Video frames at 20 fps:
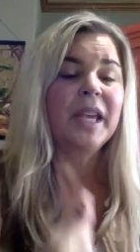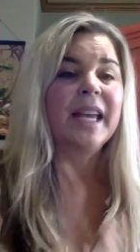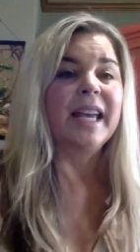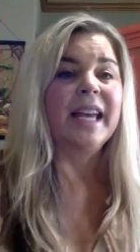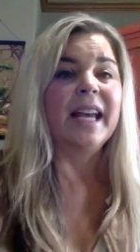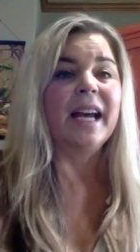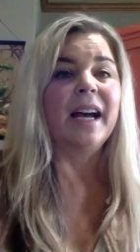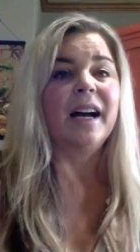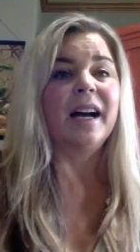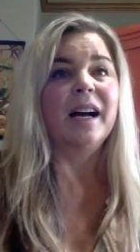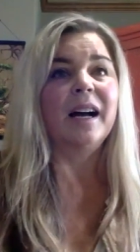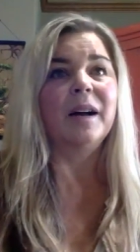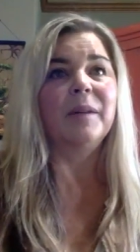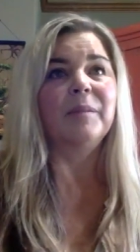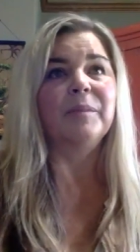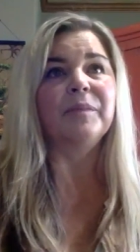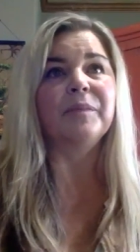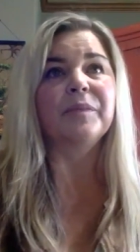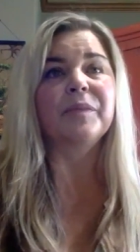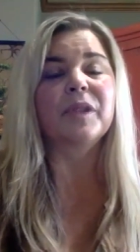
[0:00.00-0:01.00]

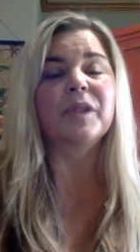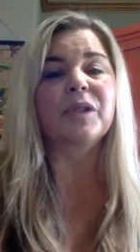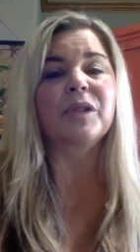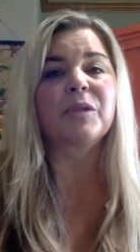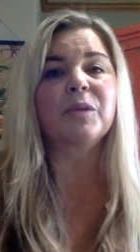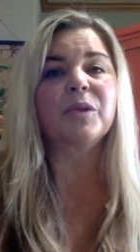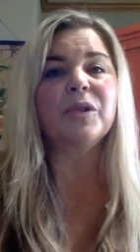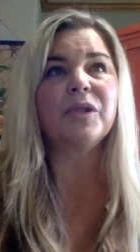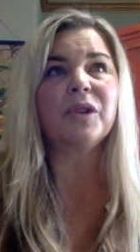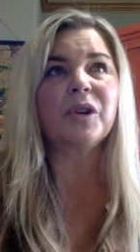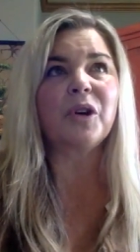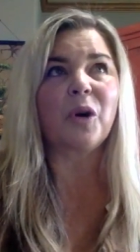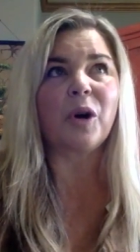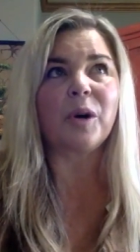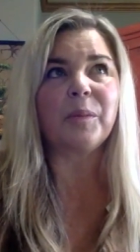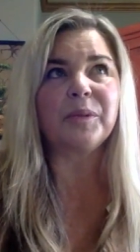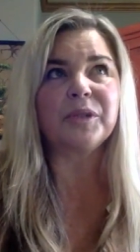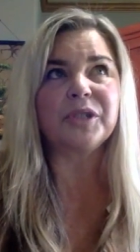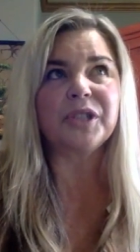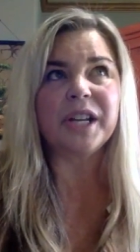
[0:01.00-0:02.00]
Through the
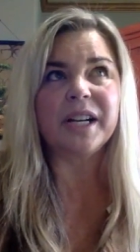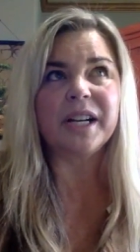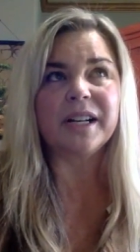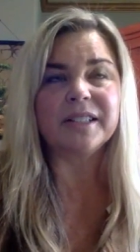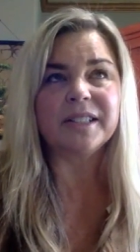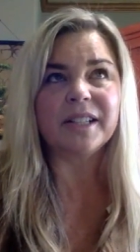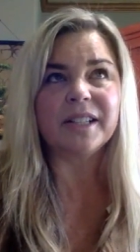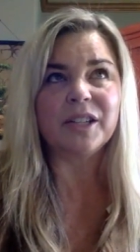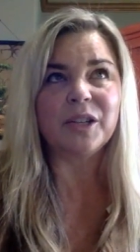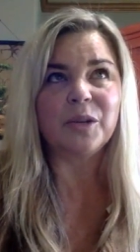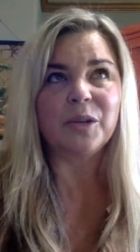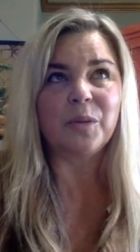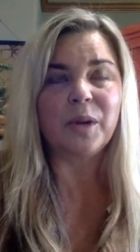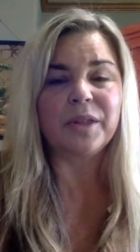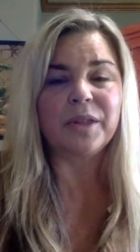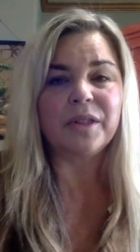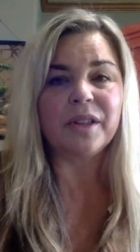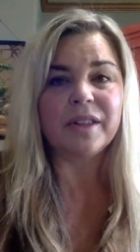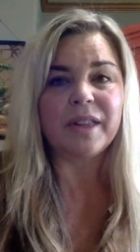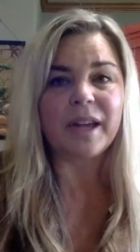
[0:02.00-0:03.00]
corporate chain, I'll tell you
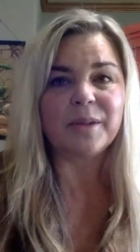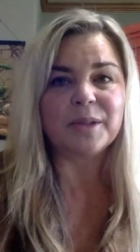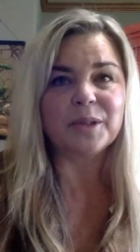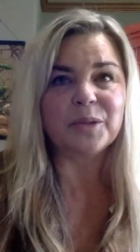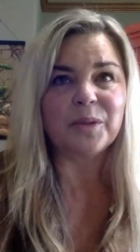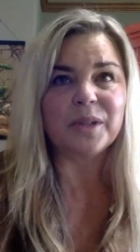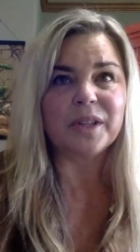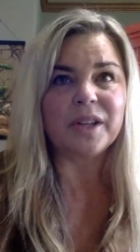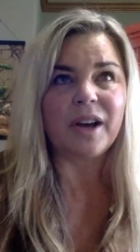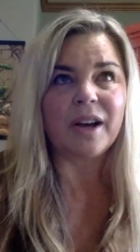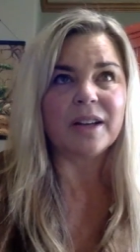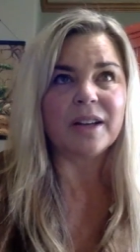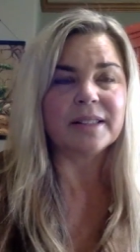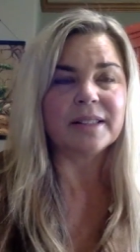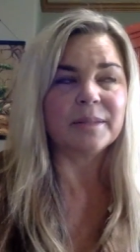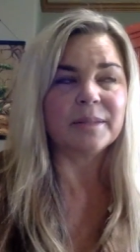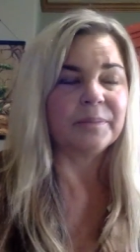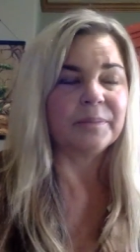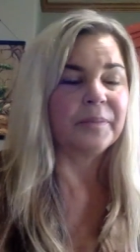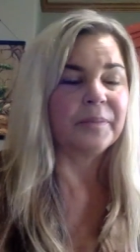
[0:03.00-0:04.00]
one thing that was really
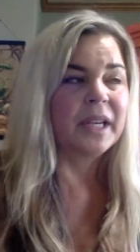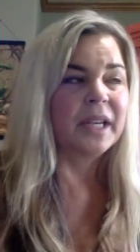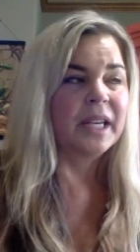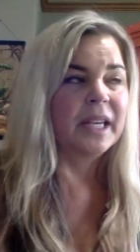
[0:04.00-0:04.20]
awesome